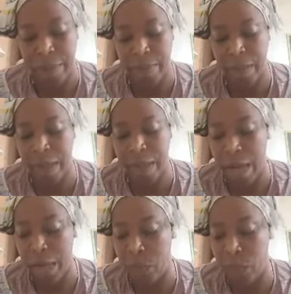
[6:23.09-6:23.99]
"The
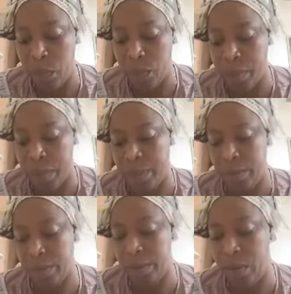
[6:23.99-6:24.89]
God whom
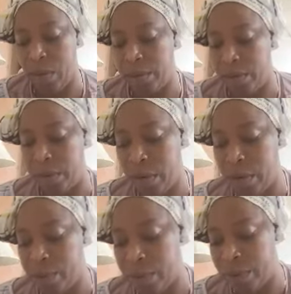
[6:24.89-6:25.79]
thou
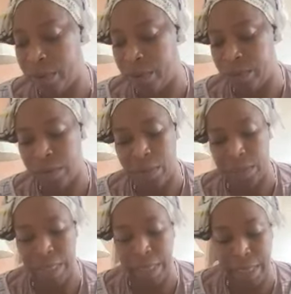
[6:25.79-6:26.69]
serve
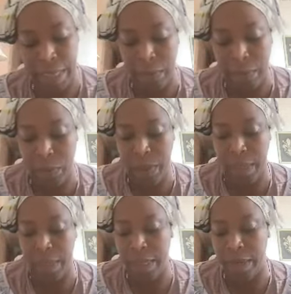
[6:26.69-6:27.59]
certainly
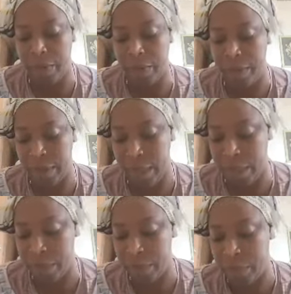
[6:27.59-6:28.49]
will deliver
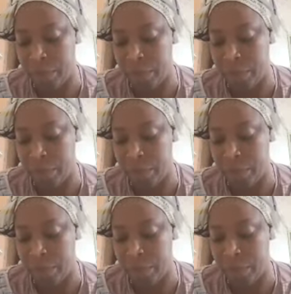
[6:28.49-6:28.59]
thee."